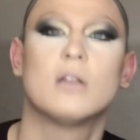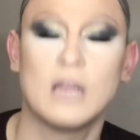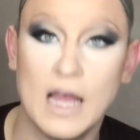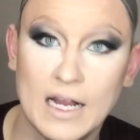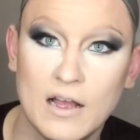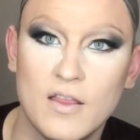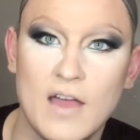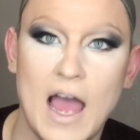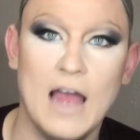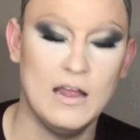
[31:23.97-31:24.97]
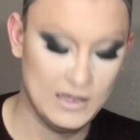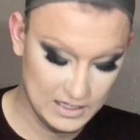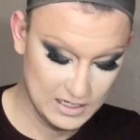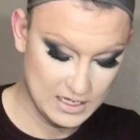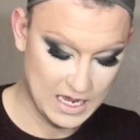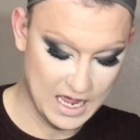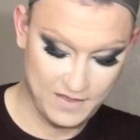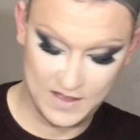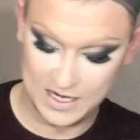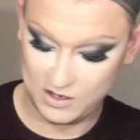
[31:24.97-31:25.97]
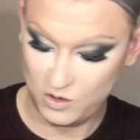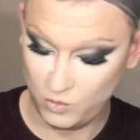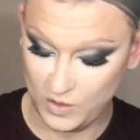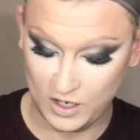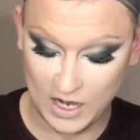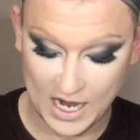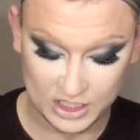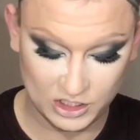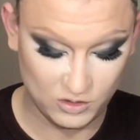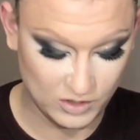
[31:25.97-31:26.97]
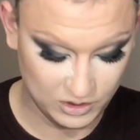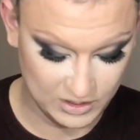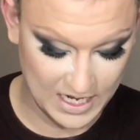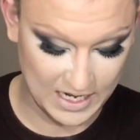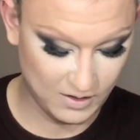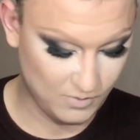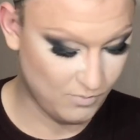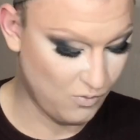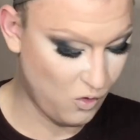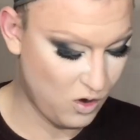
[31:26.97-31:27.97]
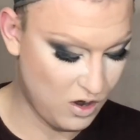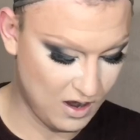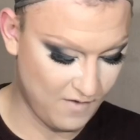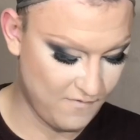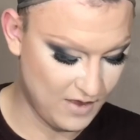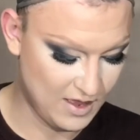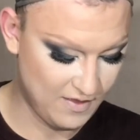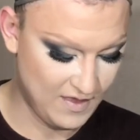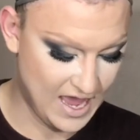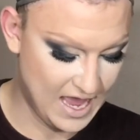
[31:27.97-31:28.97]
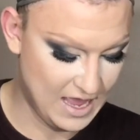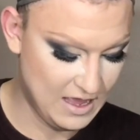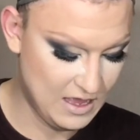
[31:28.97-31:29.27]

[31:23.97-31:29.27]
Like that. And then we're actually going to take more of that